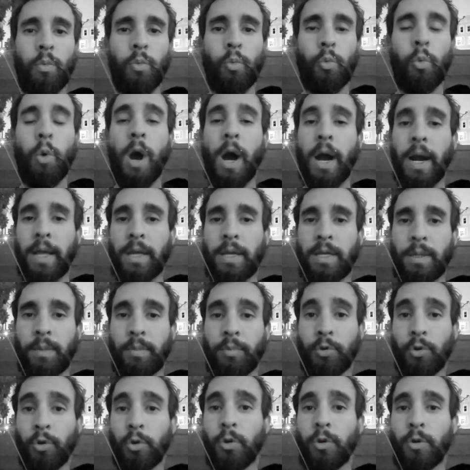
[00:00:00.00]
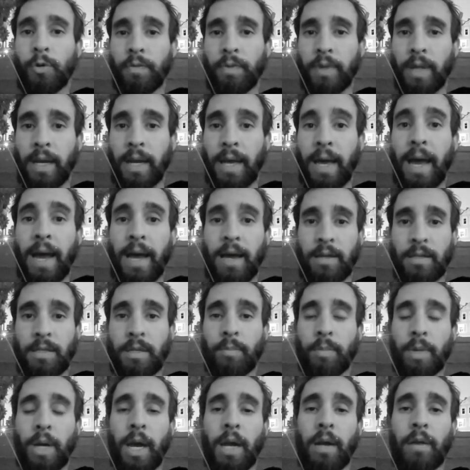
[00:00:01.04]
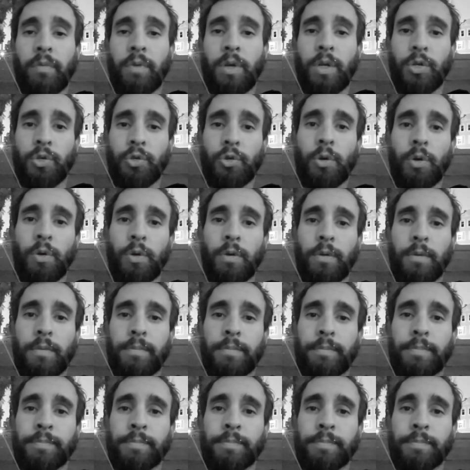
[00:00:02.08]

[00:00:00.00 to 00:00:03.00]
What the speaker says: wanting to prove that it has some kind of control.